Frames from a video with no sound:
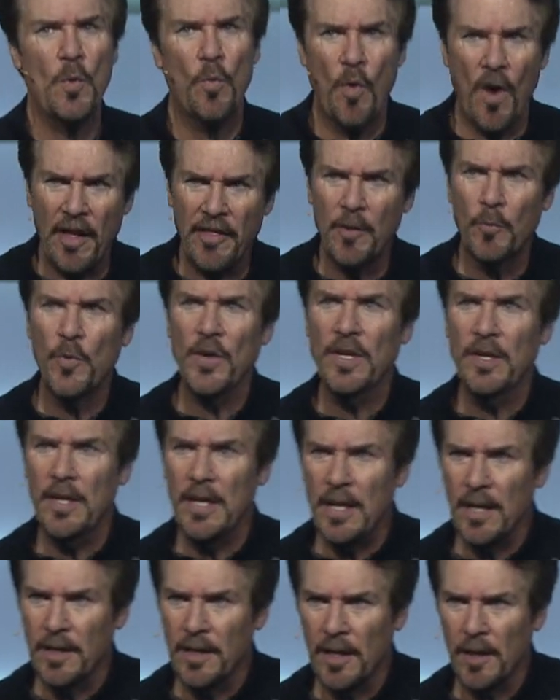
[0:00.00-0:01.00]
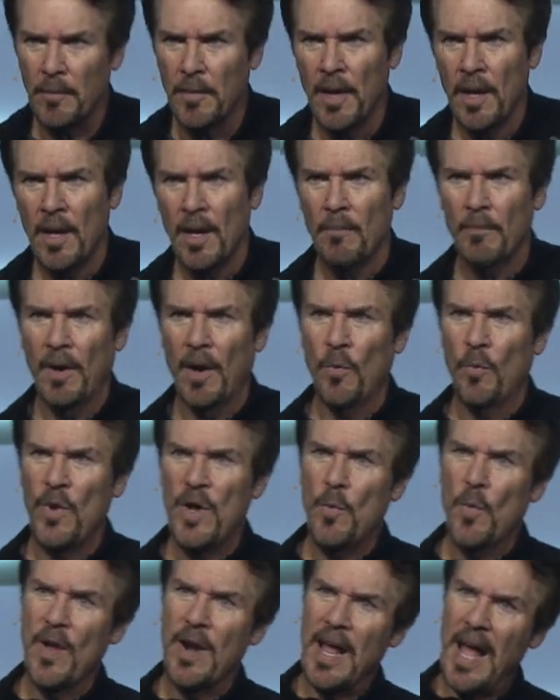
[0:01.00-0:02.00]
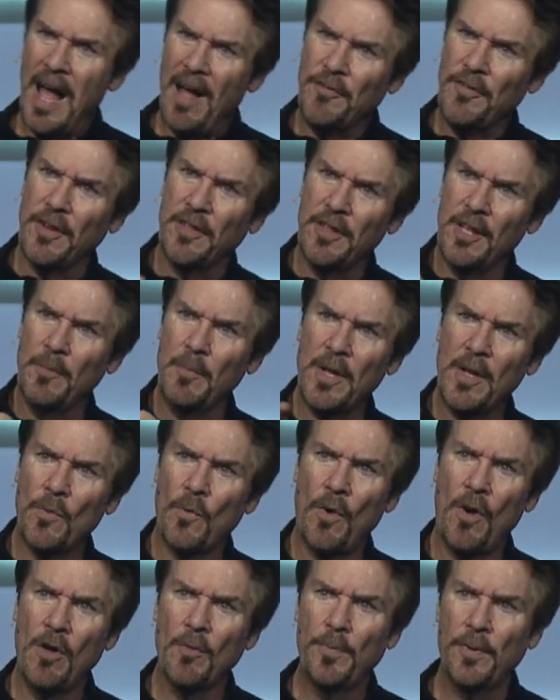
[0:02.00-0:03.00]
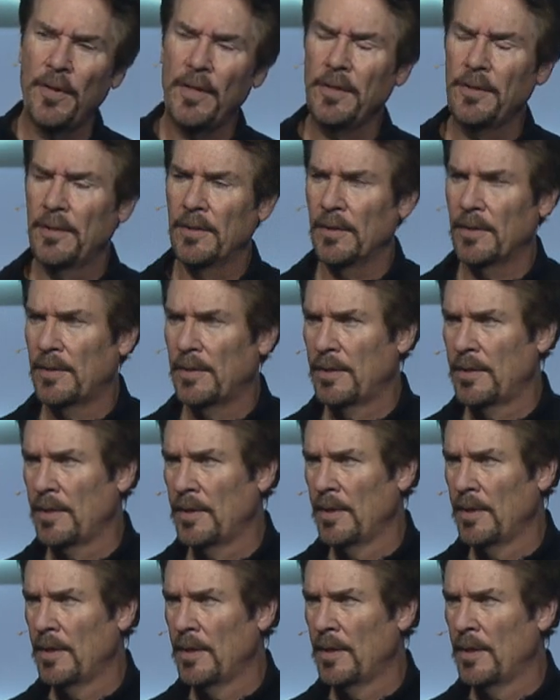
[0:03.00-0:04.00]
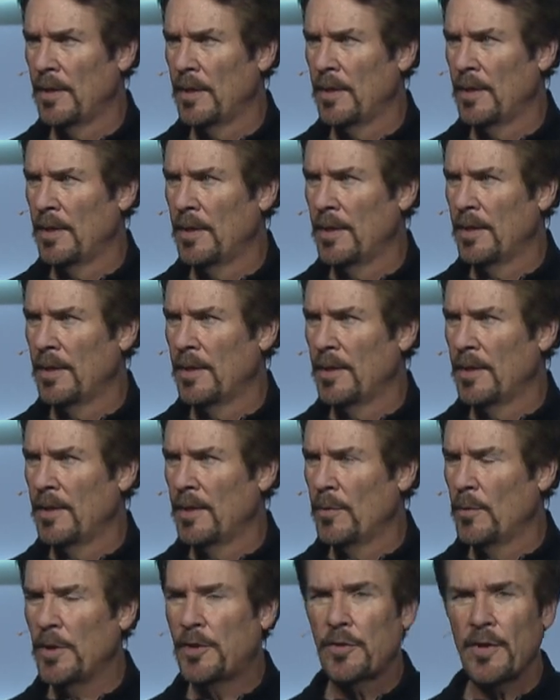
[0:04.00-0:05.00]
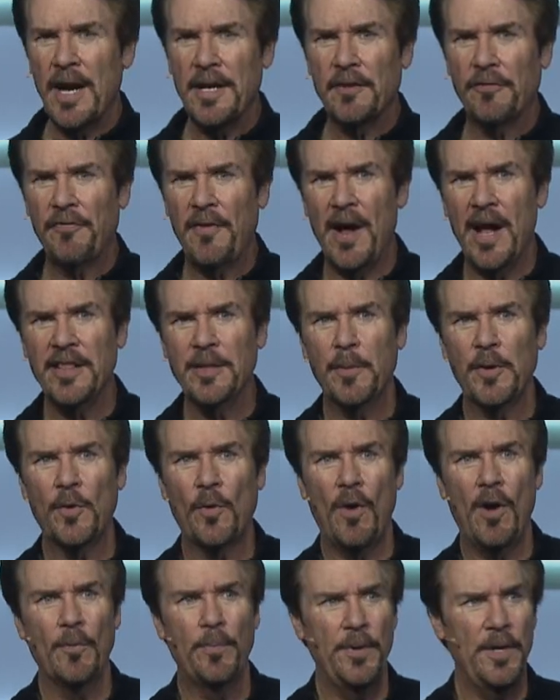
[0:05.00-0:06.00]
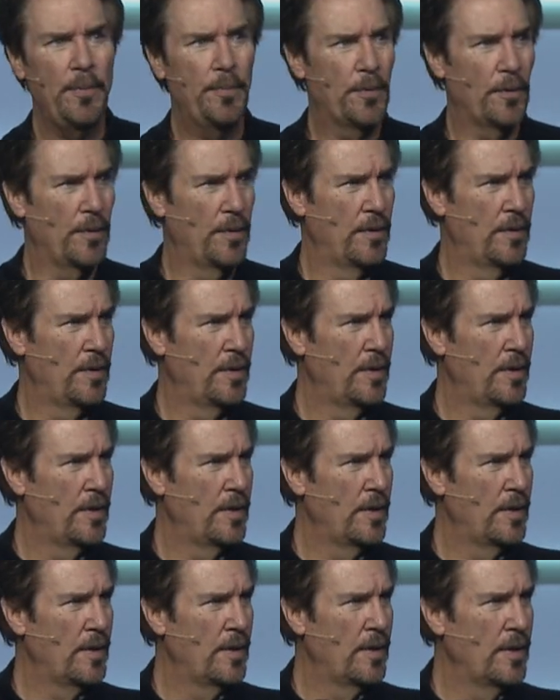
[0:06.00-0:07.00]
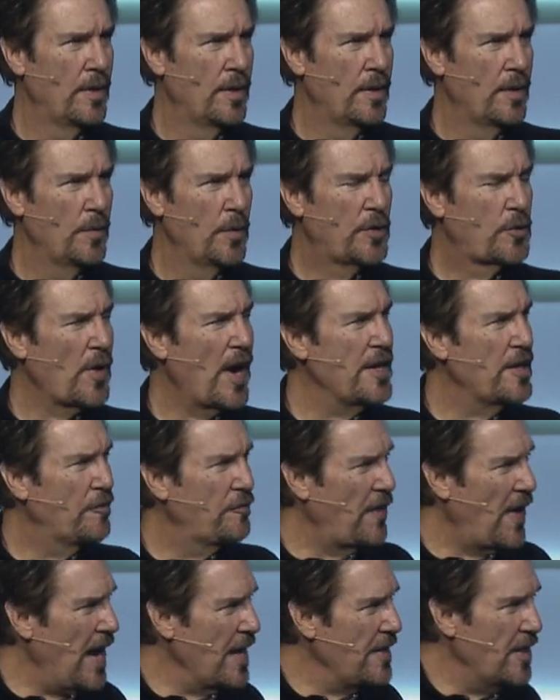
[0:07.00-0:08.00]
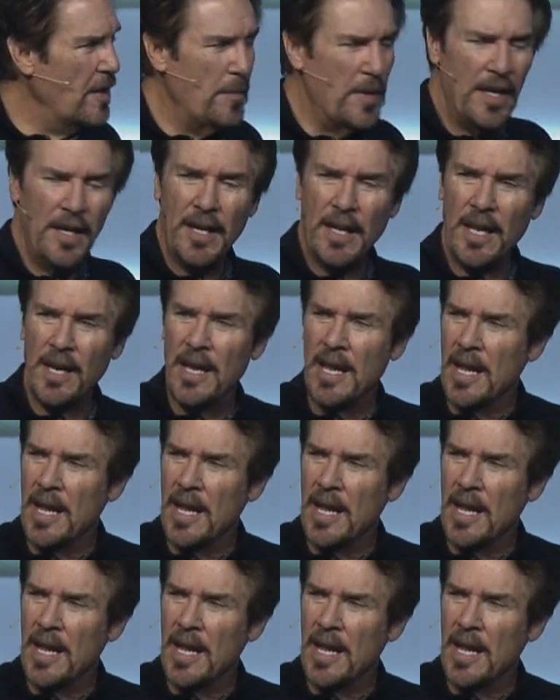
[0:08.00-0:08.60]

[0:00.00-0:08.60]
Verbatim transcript: wanted them, we needed them, but we went after them in wrong places. We tried to find them in wrong people. We tried to find them in, in,